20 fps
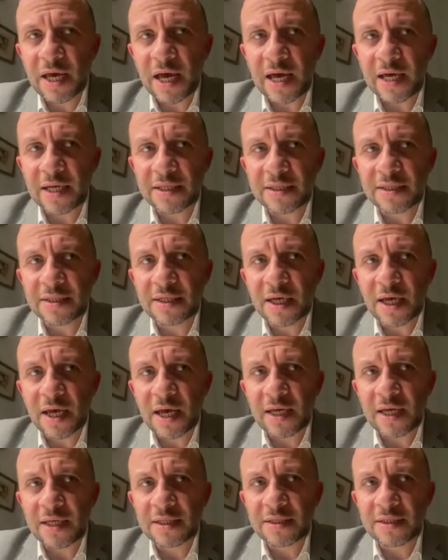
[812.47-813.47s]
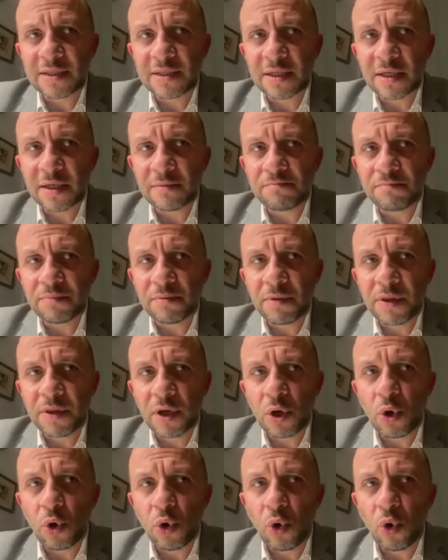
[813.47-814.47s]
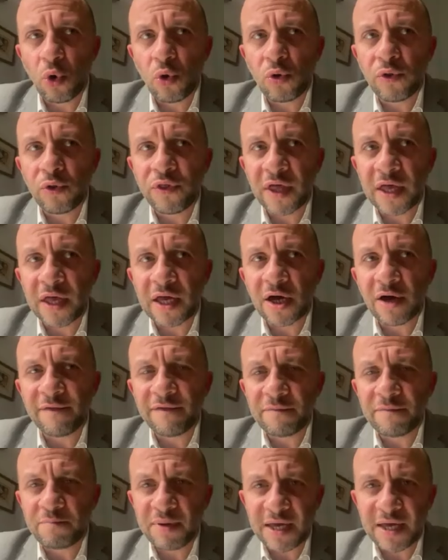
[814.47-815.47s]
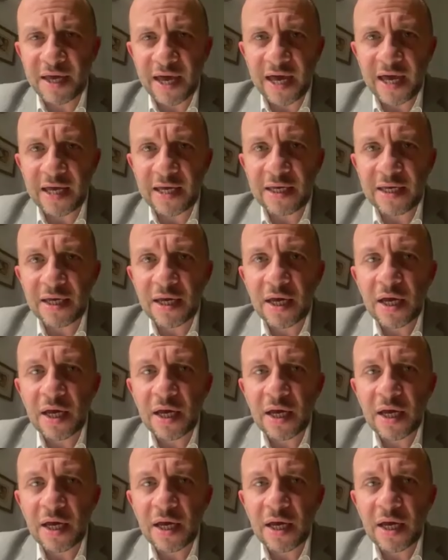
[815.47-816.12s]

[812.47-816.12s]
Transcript: and the whole thing of PA